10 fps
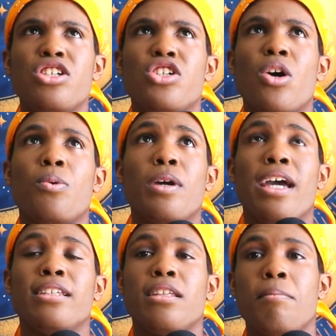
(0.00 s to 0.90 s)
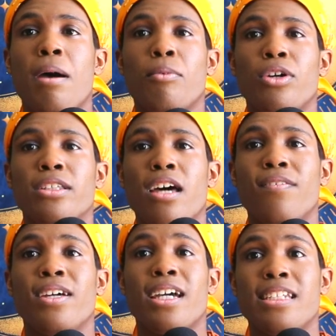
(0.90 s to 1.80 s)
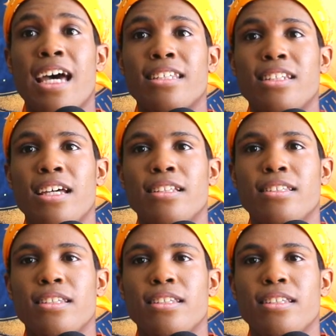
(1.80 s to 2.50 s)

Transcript: showcase the memories of the contestants.